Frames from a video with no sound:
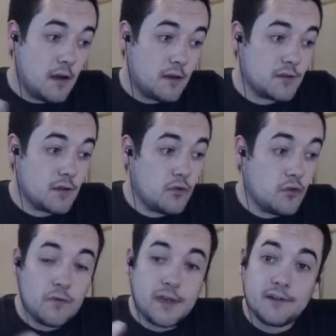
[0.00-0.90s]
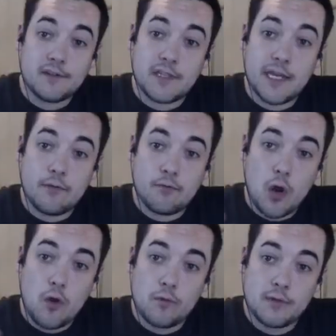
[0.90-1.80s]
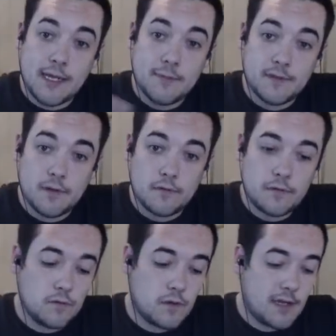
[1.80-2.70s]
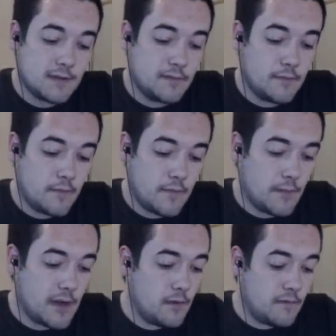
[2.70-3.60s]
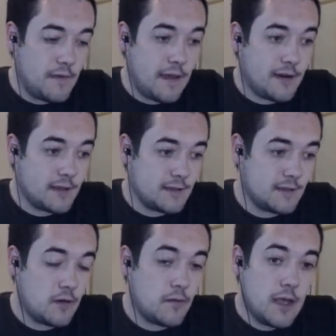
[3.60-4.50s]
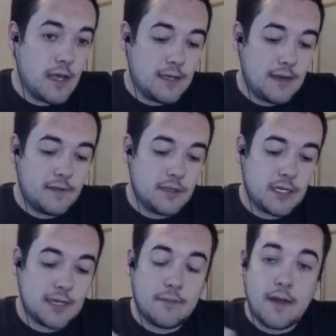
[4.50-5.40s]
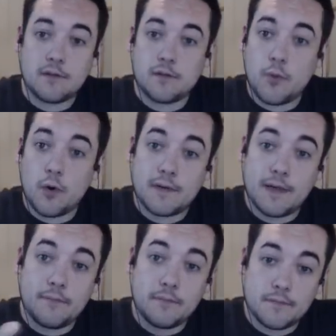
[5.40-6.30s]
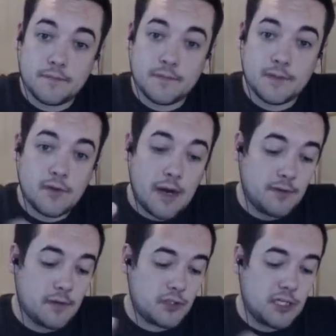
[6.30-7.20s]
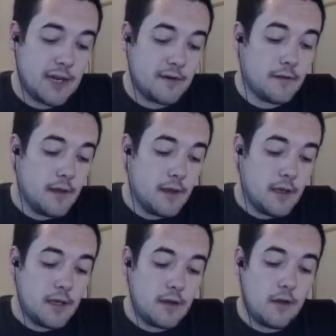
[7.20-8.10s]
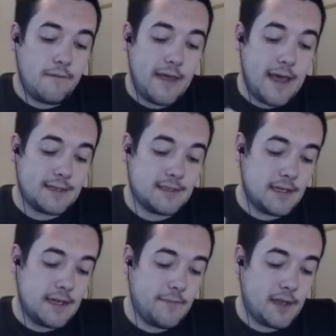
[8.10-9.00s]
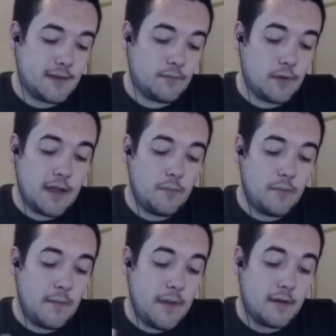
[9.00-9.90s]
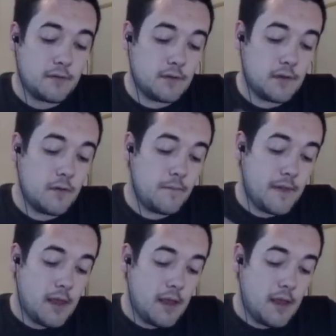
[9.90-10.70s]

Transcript: also new readers like Roe Gemstones, who's awesome, one of my new favorites. So definitely check them out, support them subscribe to their channel and all that uh, because it will help them out. So